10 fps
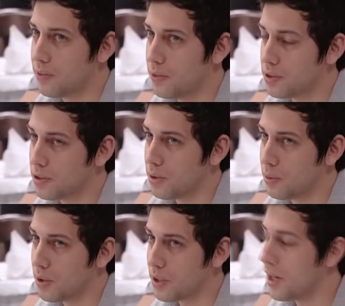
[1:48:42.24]
I first
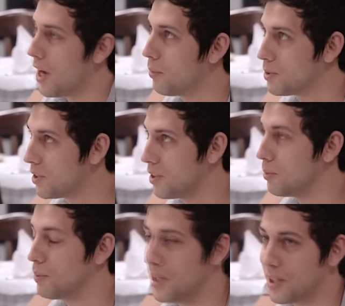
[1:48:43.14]
started working, I was
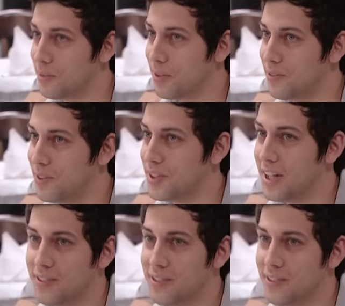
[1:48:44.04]
selling the black and red fish to